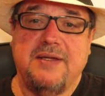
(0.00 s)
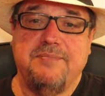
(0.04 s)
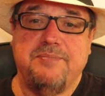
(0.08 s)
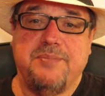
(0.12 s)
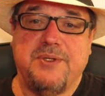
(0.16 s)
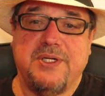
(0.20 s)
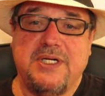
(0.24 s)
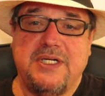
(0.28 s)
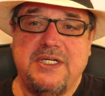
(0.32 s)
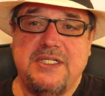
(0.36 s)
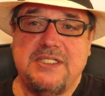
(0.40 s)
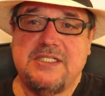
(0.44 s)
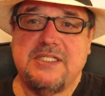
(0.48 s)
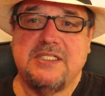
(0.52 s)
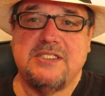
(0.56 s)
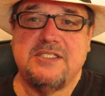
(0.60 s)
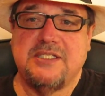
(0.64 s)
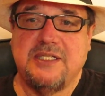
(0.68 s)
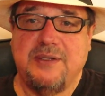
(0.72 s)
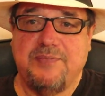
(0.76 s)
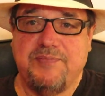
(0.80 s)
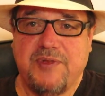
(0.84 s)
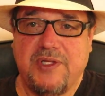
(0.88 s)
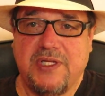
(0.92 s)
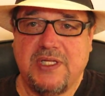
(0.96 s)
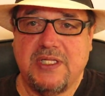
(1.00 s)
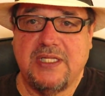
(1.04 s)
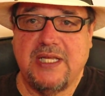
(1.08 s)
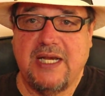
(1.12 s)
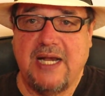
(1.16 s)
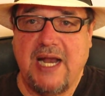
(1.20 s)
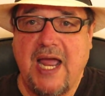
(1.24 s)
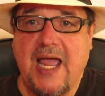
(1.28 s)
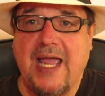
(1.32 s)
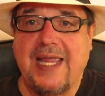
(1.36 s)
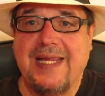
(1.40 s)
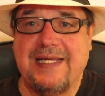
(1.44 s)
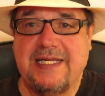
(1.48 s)
but it isn't something
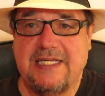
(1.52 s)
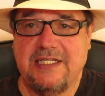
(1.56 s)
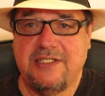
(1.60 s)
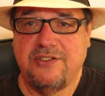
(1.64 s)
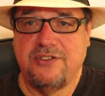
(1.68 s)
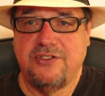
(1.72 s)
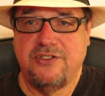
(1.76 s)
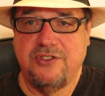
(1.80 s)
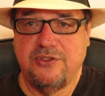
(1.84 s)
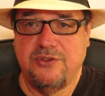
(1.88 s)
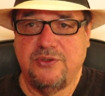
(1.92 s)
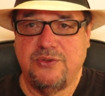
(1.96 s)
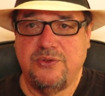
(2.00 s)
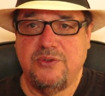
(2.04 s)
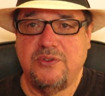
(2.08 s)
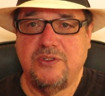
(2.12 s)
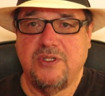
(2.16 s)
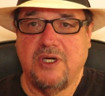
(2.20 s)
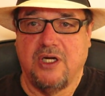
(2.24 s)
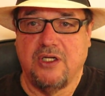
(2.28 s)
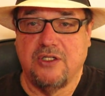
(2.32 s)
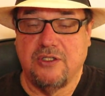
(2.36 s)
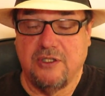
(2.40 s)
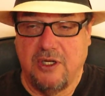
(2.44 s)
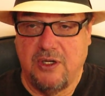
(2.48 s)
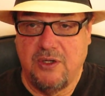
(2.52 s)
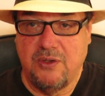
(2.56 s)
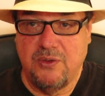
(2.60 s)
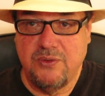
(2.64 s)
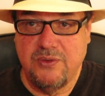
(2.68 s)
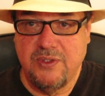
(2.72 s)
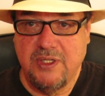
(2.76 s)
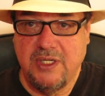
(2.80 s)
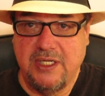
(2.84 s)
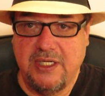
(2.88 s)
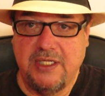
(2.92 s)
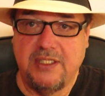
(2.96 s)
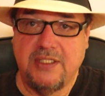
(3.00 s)
that I can do
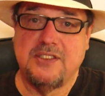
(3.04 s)
alone.